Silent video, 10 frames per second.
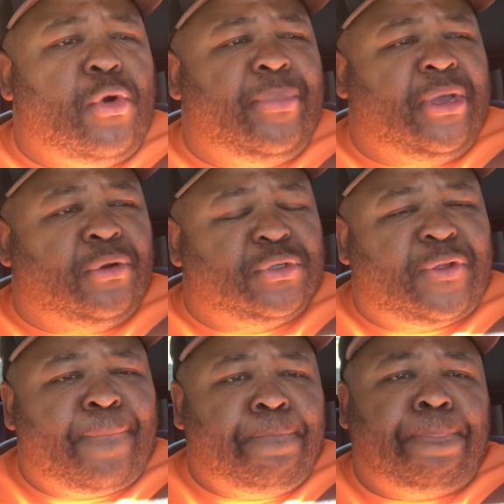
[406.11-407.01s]
meals.
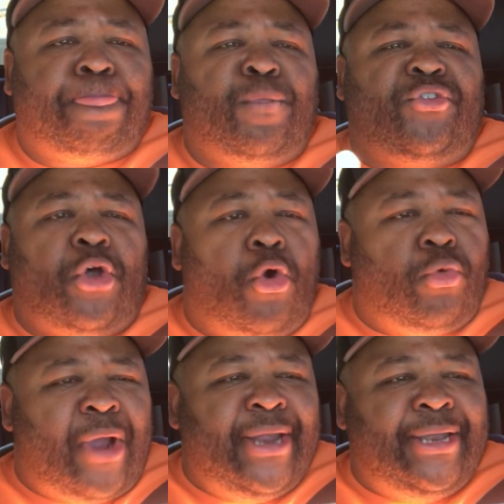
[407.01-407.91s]
So
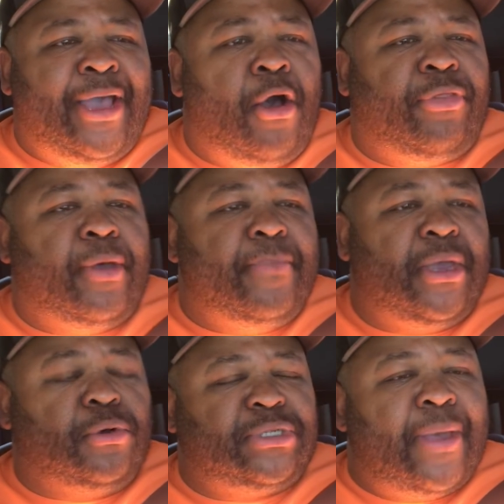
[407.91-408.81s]
right now, the
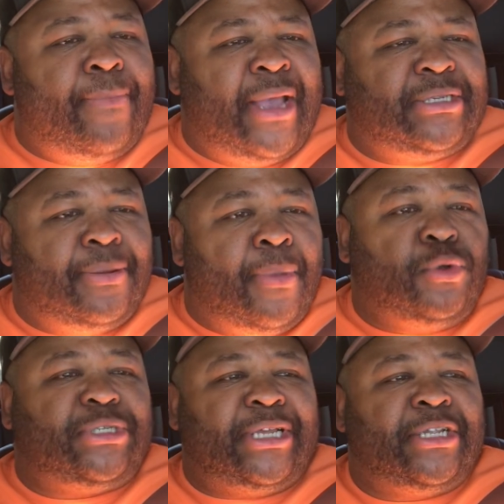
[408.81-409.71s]
meals that makes the
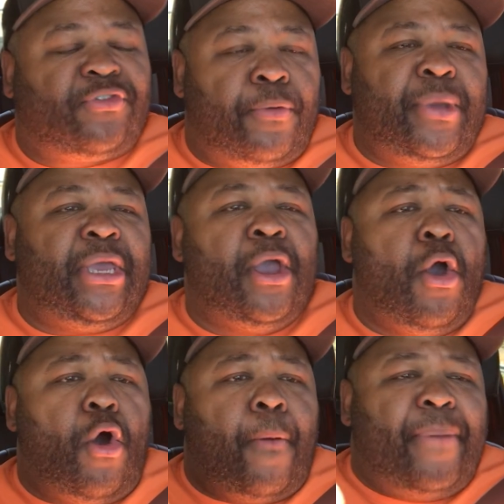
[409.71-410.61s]
most sense for me
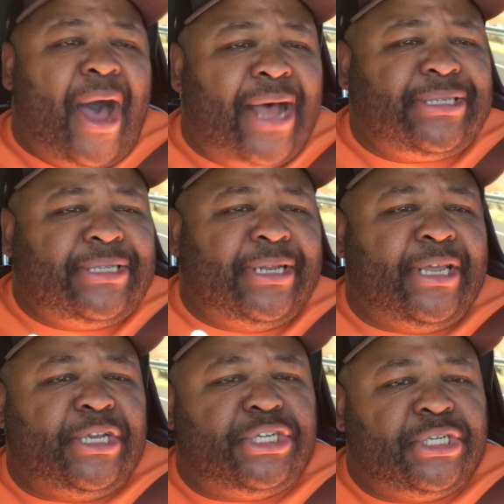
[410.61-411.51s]
are pasta
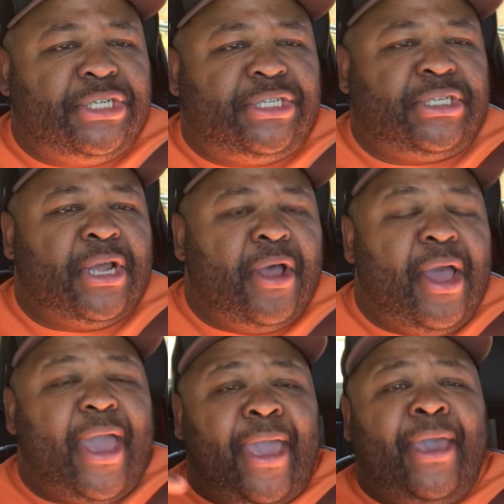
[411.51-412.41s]
dishes
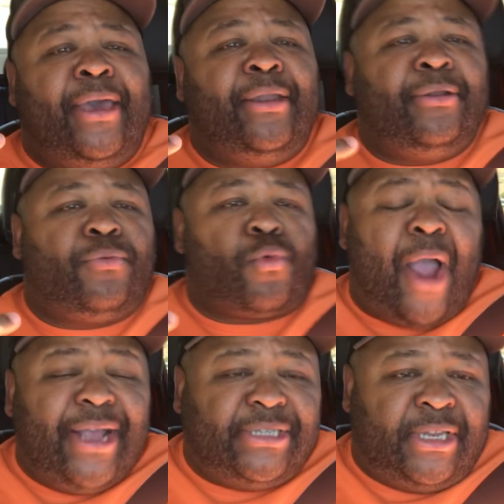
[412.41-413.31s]
and
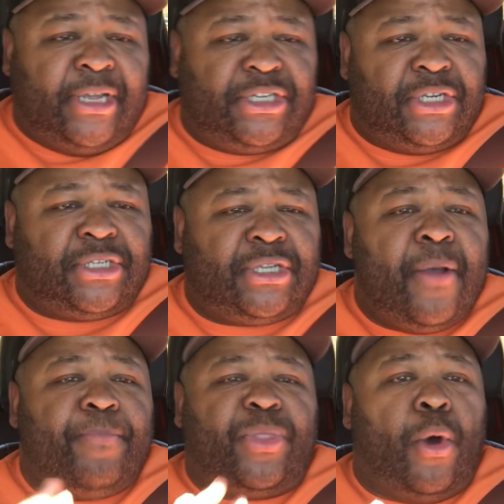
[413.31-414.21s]
rice dishes.
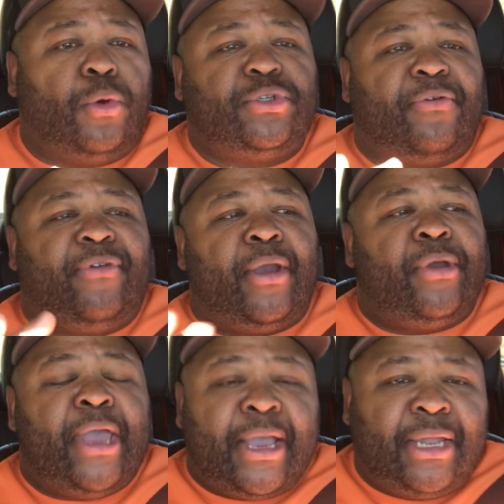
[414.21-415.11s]
Those are
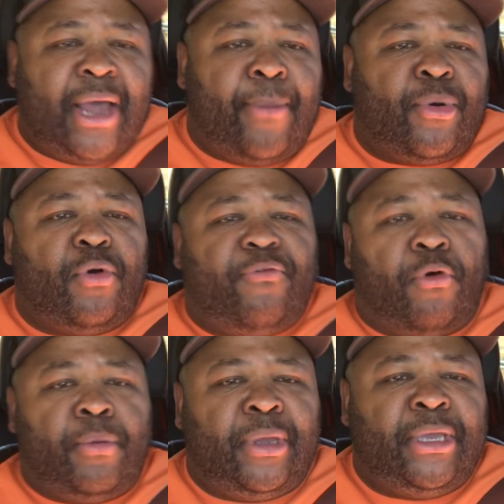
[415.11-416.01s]
very economical
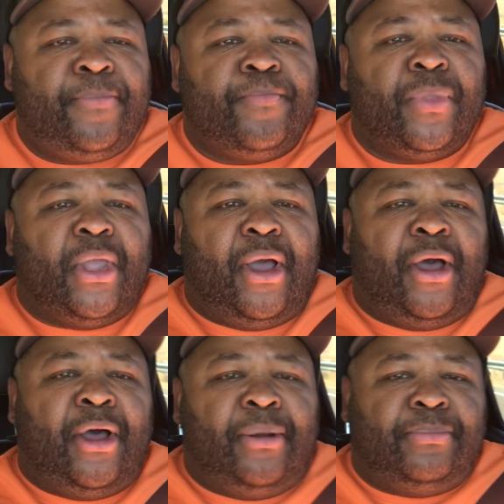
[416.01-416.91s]
for me.
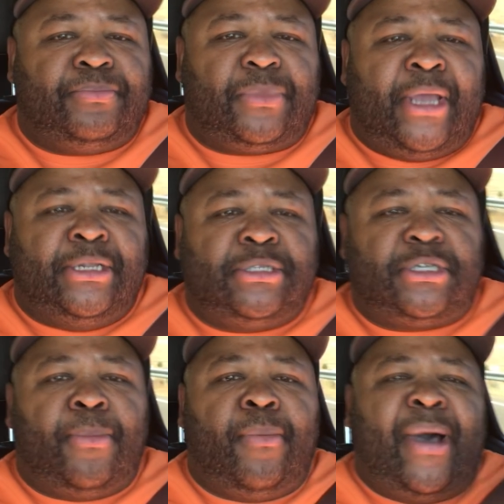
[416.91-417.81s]
And
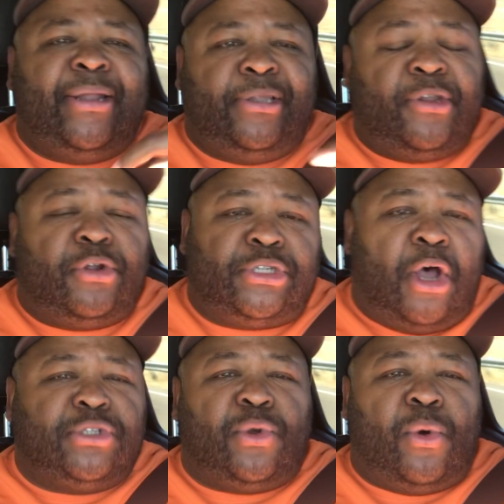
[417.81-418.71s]
some of my dinners
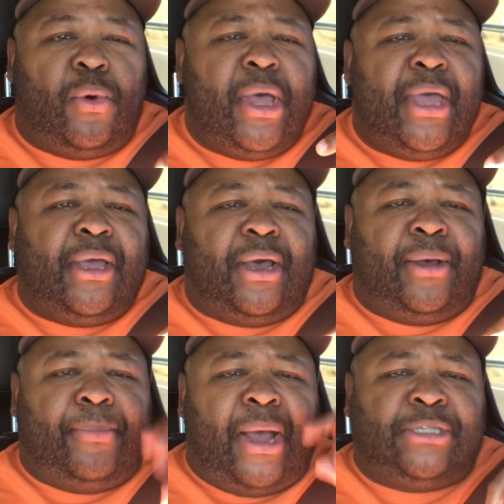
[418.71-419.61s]
also.
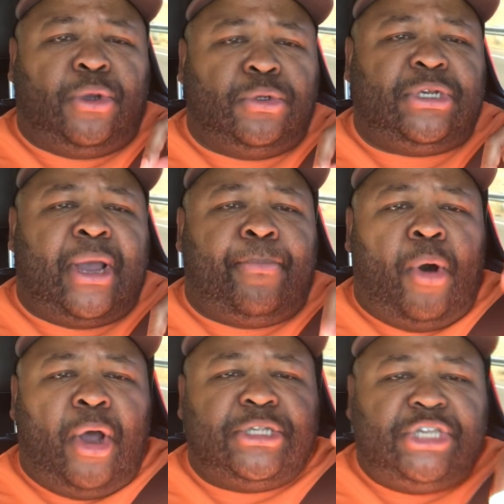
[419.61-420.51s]
I told you I
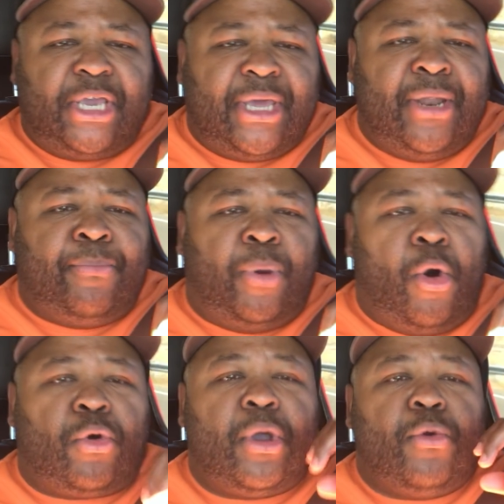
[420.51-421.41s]
bought chicken in bulk.